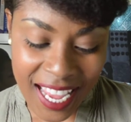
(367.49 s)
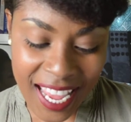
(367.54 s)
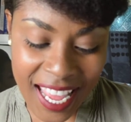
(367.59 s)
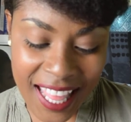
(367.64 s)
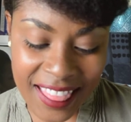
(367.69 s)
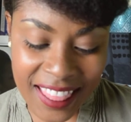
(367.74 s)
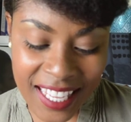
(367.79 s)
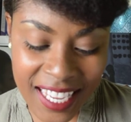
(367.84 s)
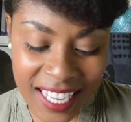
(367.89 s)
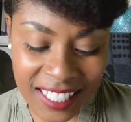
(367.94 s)

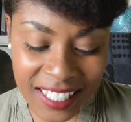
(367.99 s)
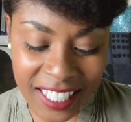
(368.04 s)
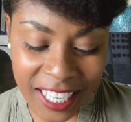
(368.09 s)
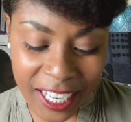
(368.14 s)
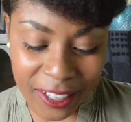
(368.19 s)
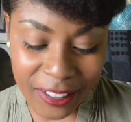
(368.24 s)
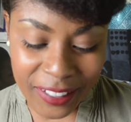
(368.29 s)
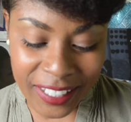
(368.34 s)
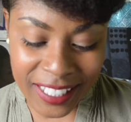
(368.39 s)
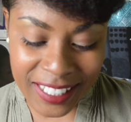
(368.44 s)
and then
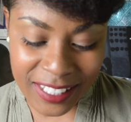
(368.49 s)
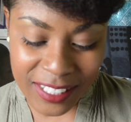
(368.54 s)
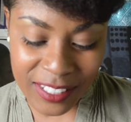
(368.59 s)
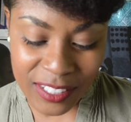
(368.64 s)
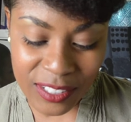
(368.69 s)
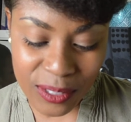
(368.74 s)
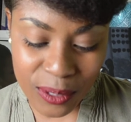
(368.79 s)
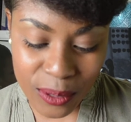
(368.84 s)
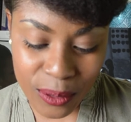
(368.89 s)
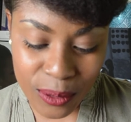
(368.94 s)
carried it to
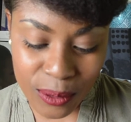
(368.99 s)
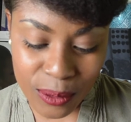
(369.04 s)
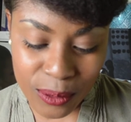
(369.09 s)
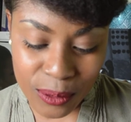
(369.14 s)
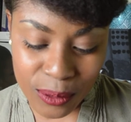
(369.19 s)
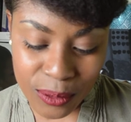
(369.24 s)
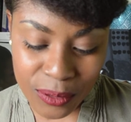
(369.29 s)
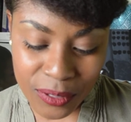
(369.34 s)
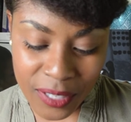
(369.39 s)
school.